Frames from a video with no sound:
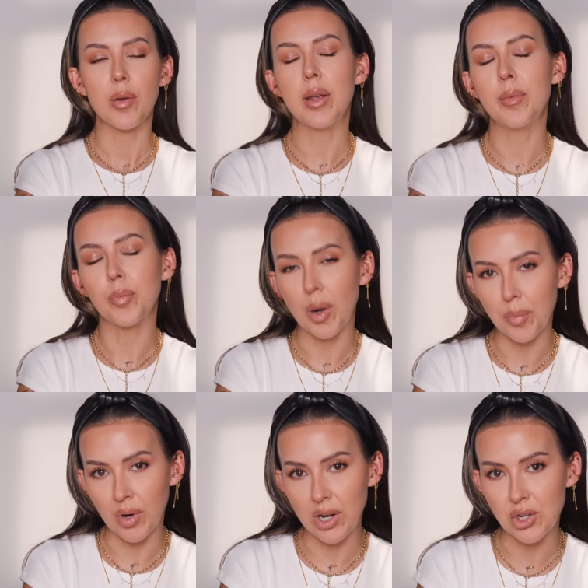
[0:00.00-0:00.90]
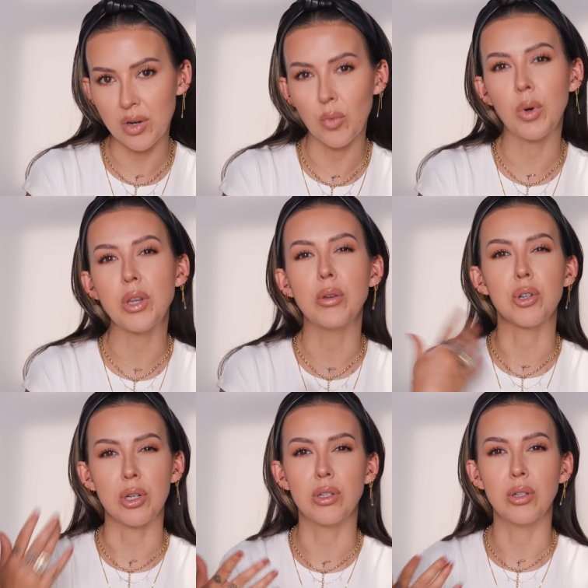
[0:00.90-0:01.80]
in preparation what you
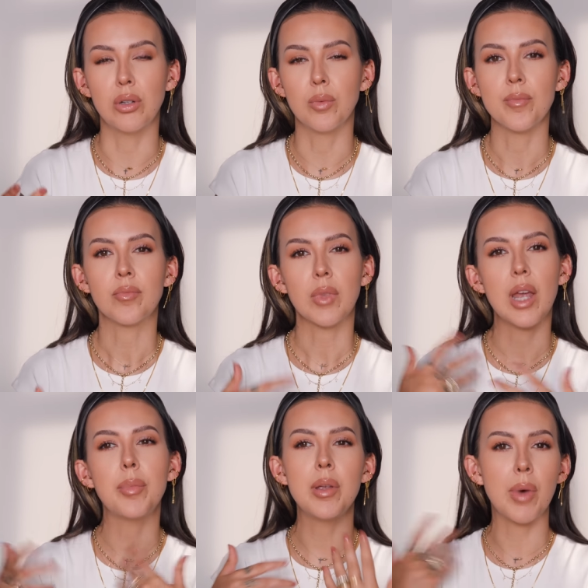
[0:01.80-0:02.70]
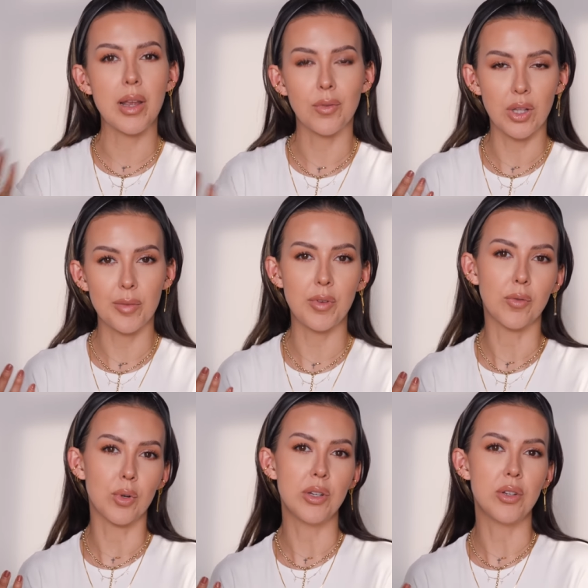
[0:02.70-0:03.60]
should do and be mindful of
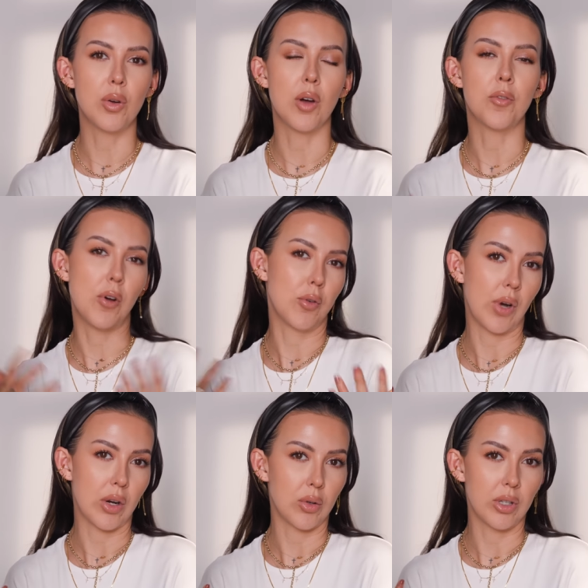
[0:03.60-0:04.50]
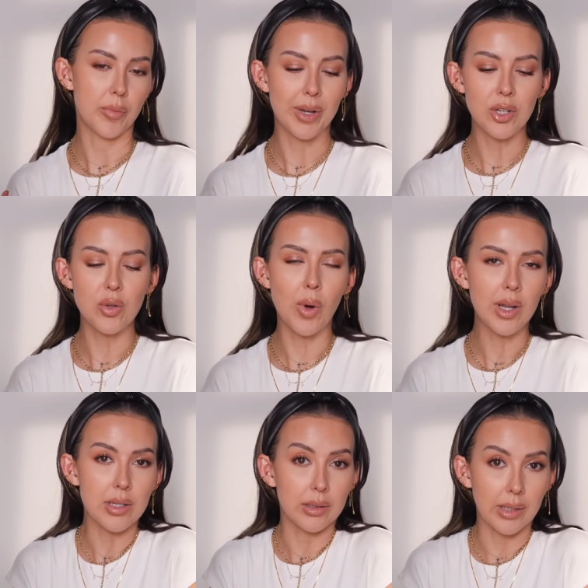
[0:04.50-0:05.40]
before you do a faux freckle look, because you
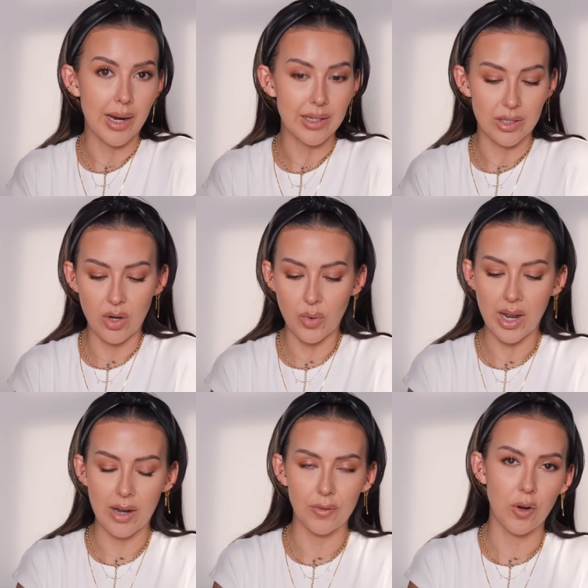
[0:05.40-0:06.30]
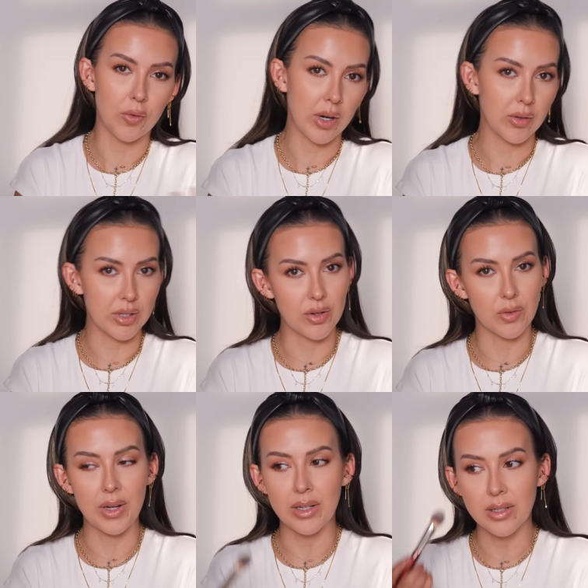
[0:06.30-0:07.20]
want it to last. You don't wanna have faux freckles on your
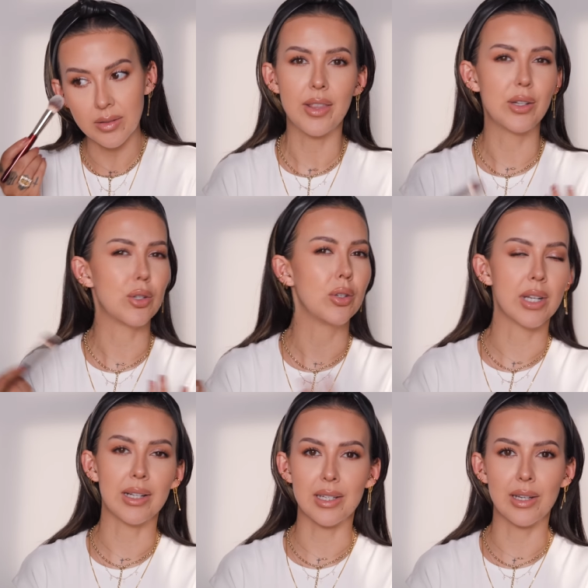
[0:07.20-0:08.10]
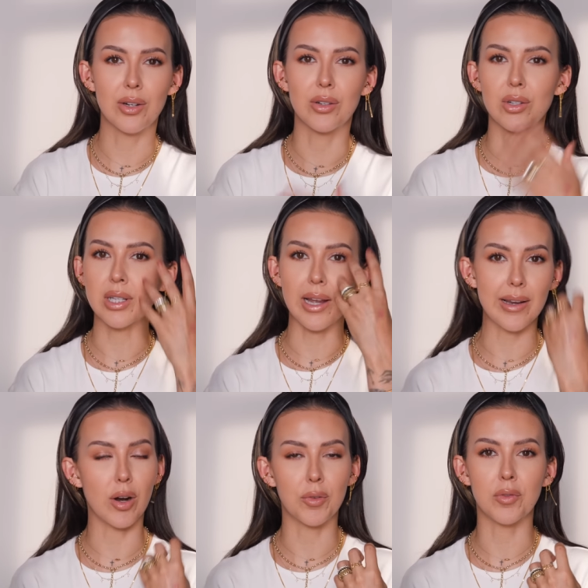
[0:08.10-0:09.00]
face and then 2 seconds later they're
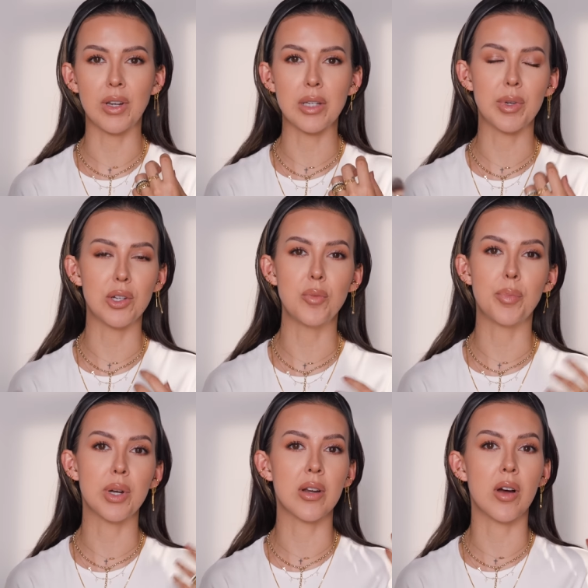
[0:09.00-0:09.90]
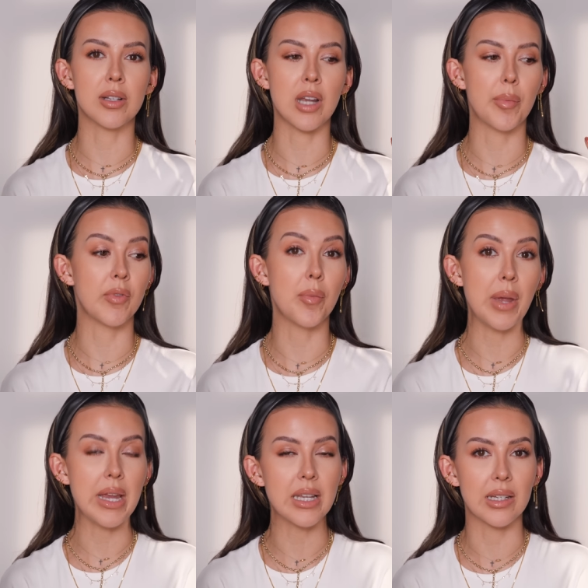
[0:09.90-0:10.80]
sliding off your face because you put it on top of a
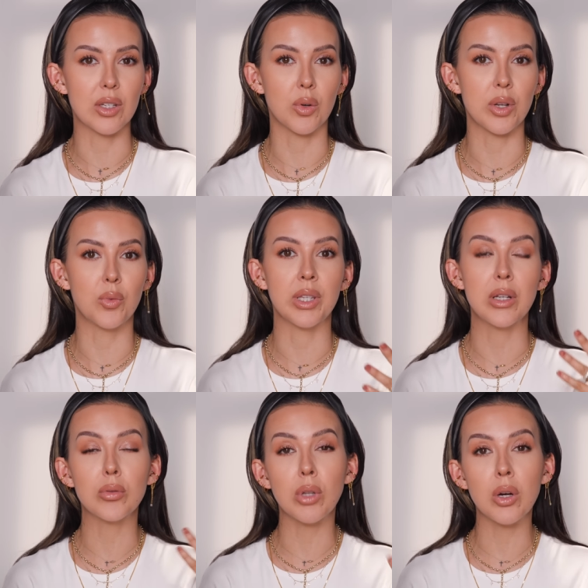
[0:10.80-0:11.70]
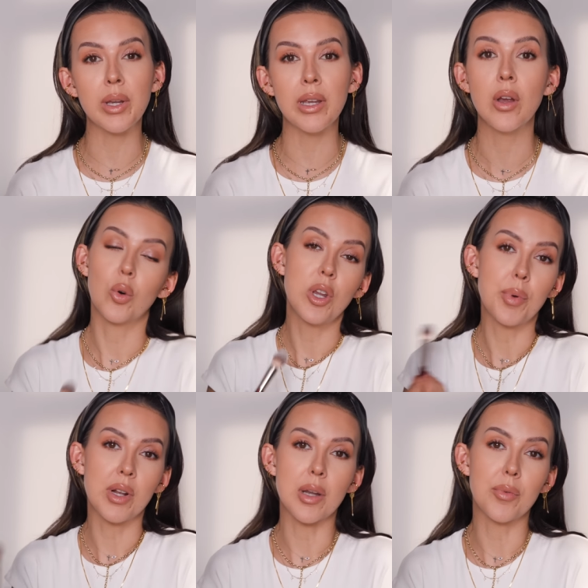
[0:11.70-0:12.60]
base that's already really glowy, or you
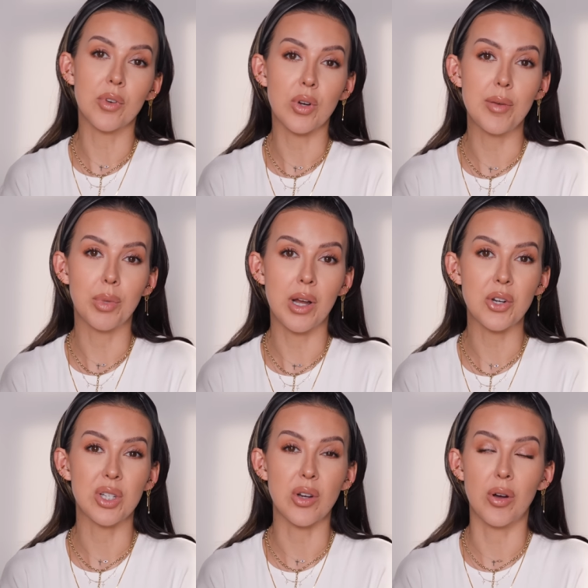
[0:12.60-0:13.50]
put it on top of a cream blush that's